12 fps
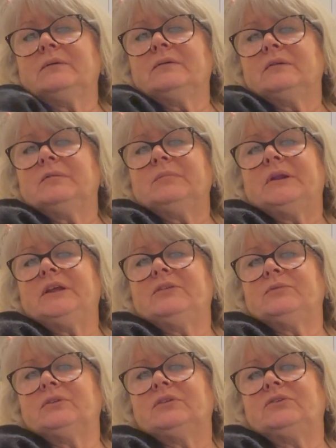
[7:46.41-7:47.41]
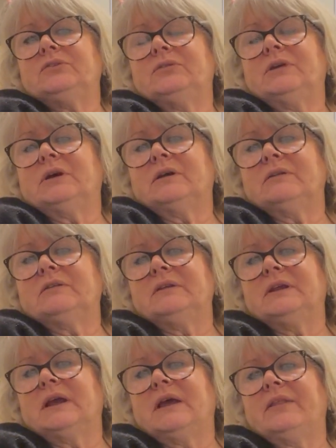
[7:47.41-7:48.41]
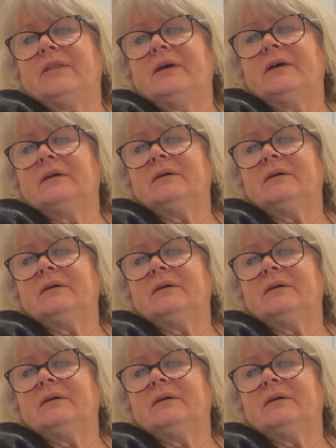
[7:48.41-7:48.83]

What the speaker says: I was pleased with the two yarns together.